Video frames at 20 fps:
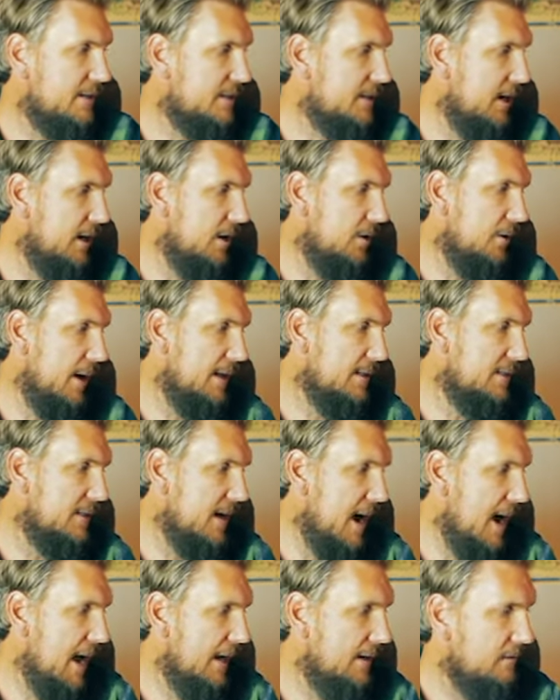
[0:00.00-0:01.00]
So I
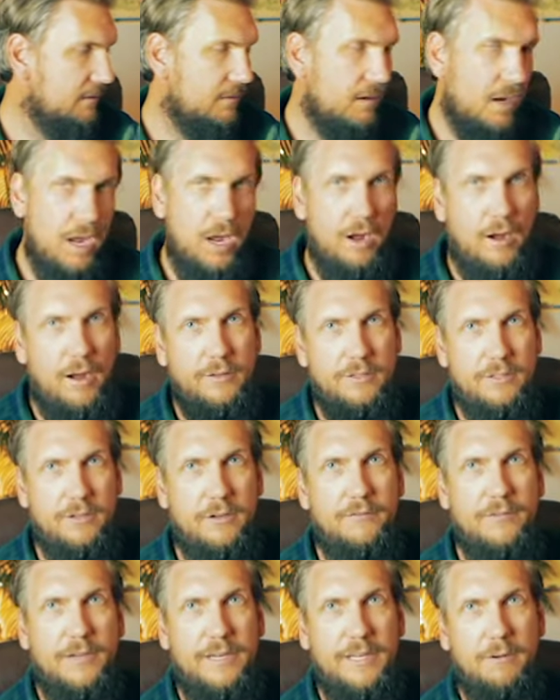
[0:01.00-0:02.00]
thought, oh, I'll
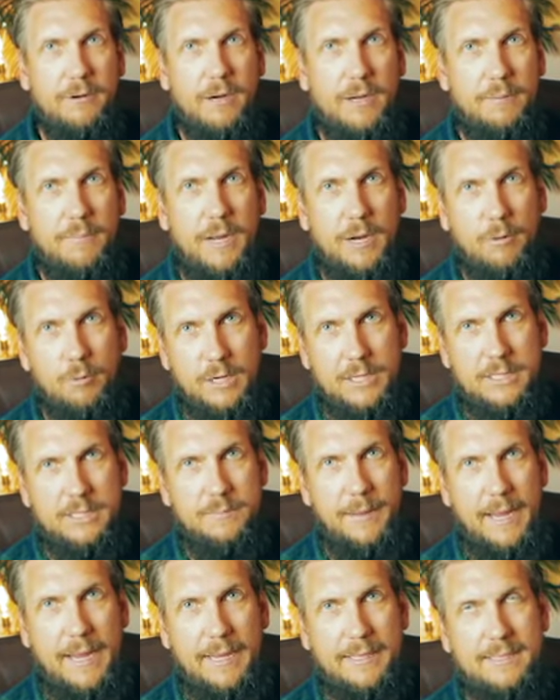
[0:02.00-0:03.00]
do a video on my
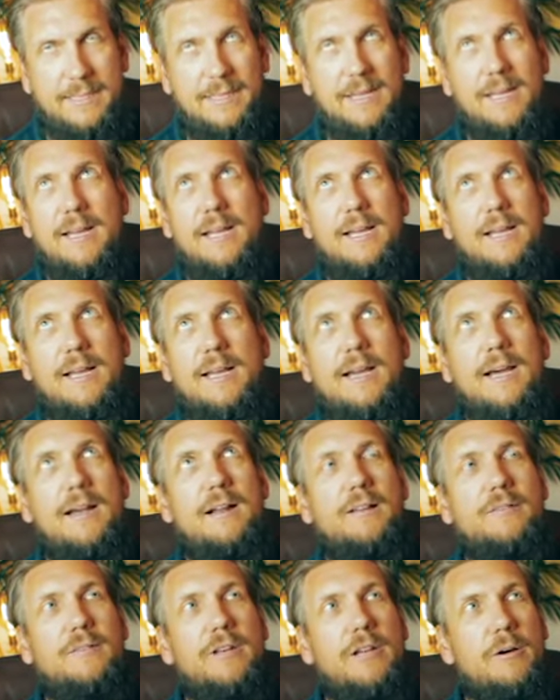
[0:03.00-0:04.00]
workspace. I
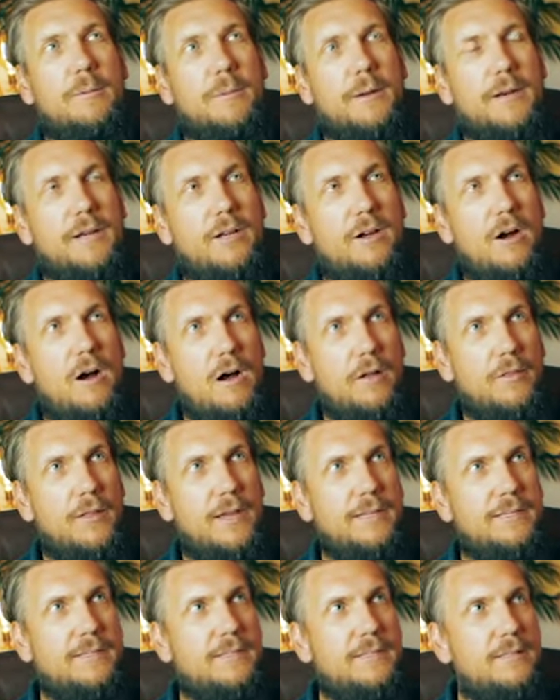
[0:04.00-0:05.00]
don't even know what I'm gonna call
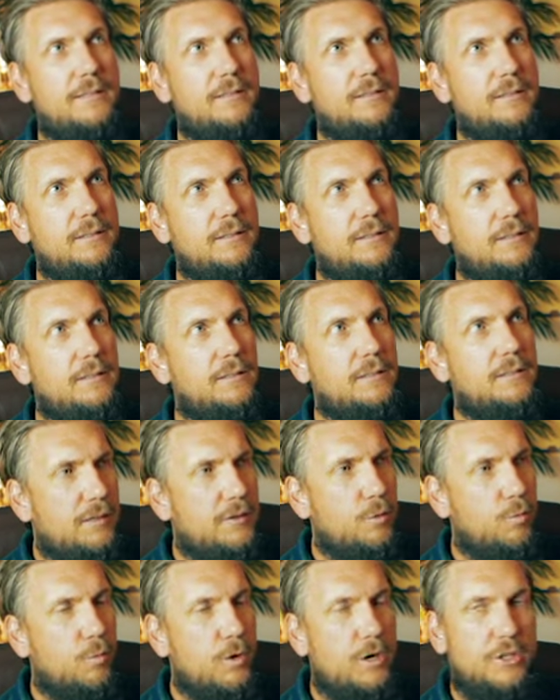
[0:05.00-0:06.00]
this.
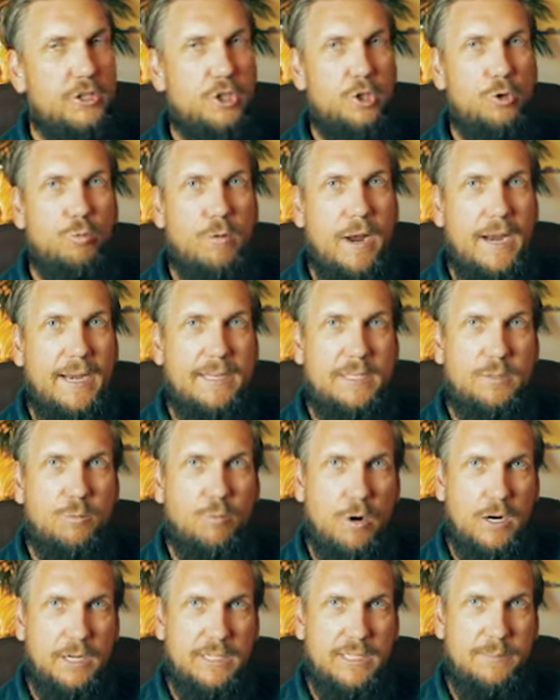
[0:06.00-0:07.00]
The world's greatest
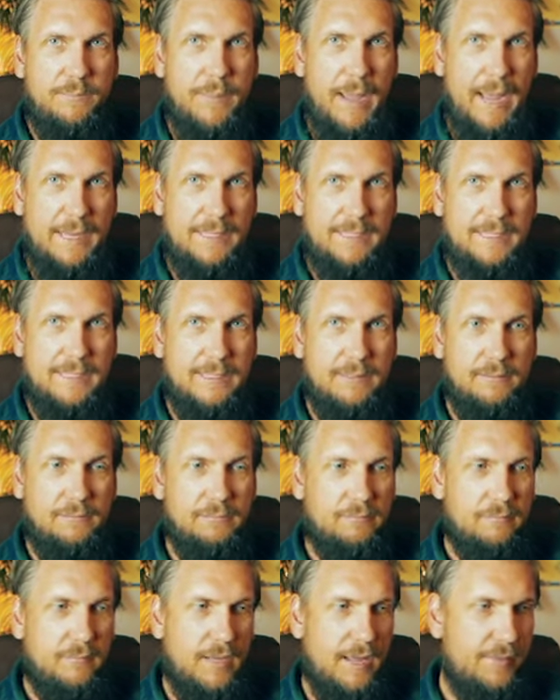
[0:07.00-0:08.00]
workspace.
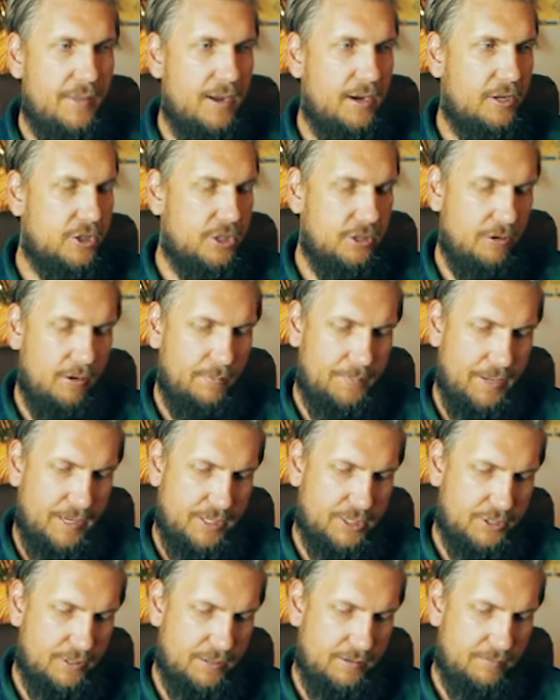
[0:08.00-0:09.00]
And then I'll show a
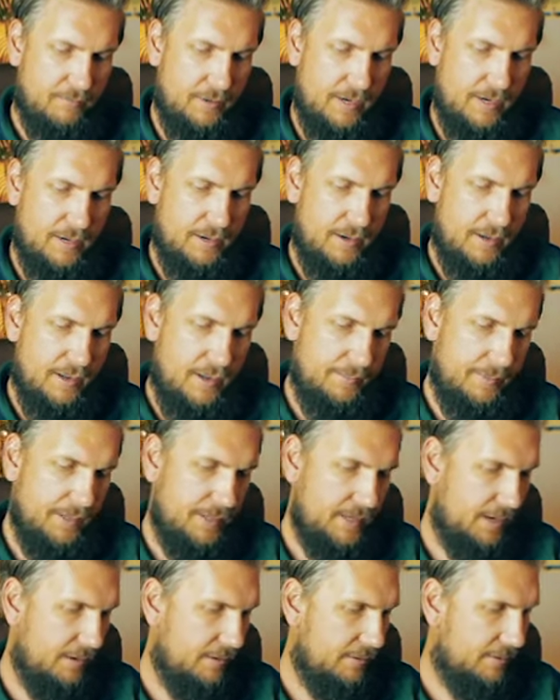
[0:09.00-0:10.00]
picture of what, I
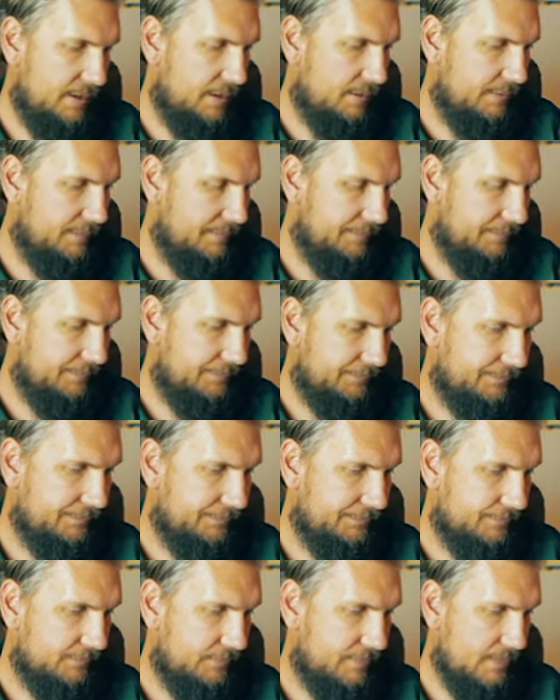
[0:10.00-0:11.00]
mean, I don't know,
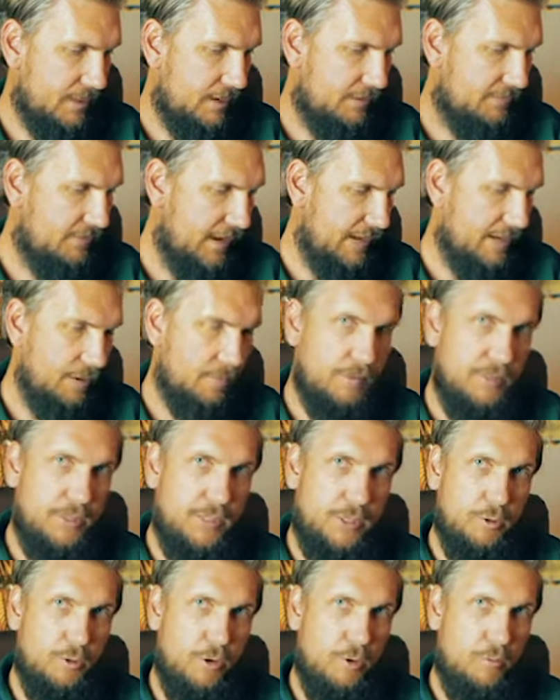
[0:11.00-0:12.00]
of like a
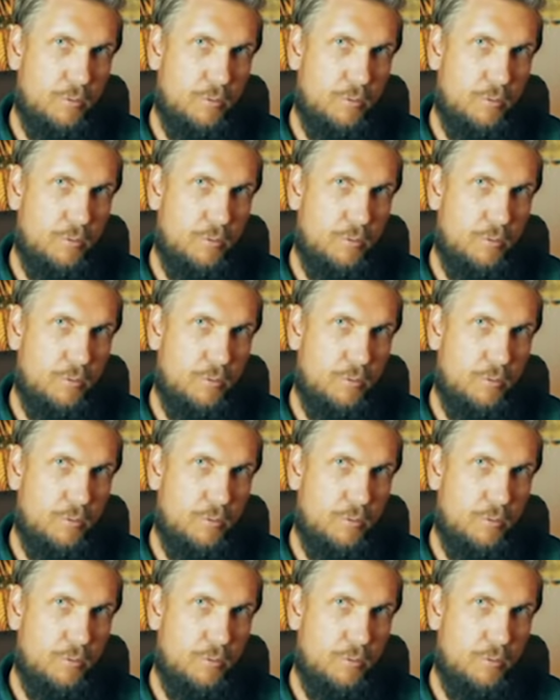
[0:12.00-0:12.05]
really cool